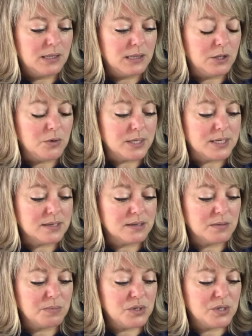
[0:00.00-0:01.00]
Lewis is
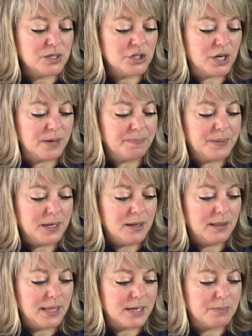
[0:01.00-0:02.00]
a musician.
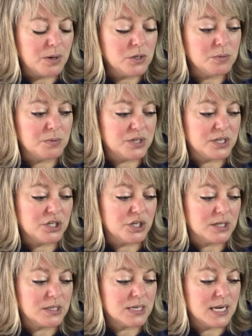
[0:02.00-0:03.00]
Like most
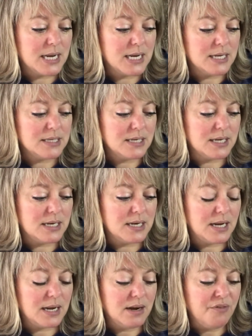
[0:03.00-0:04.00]
musicians, he is in
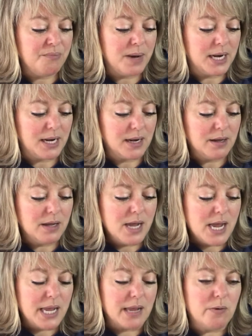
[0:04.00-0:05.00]
need of money.
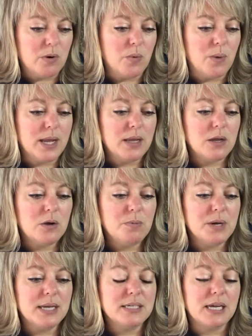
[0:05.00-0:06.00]
He will wake you
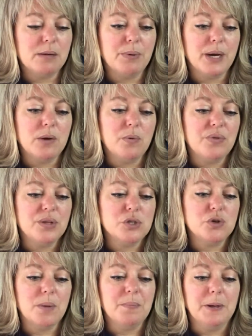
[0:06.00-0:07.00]
at daybreak with his
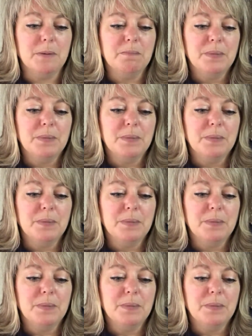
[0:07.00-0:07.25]
trumpet.